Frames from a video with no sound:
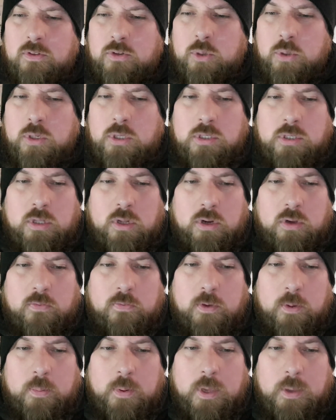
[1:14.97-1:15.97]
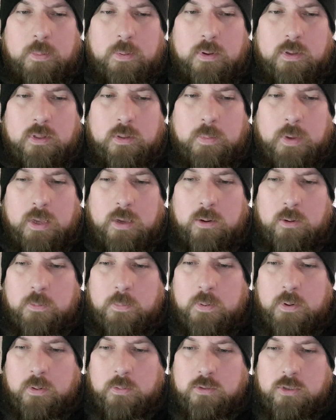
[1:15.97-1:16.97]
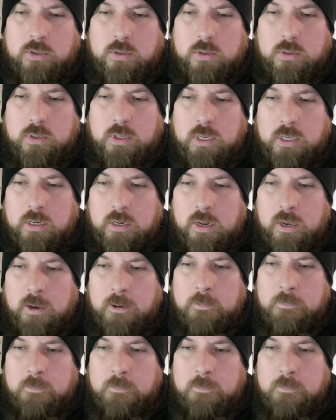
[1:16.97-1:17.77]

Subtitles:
talking to like a few people at the meetup, I was talking